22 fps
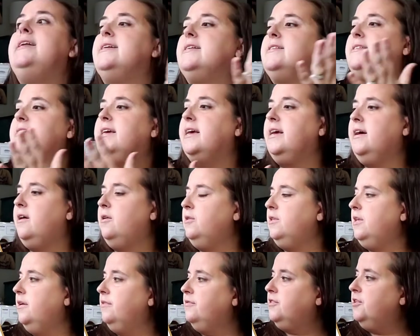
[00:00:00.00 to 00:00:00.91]
does cow
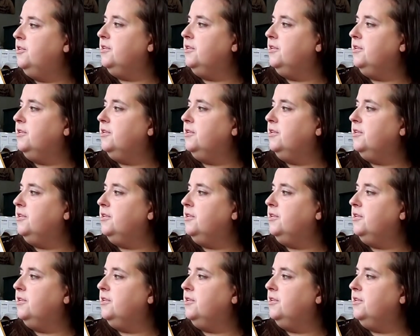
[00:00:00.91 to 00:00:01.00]
love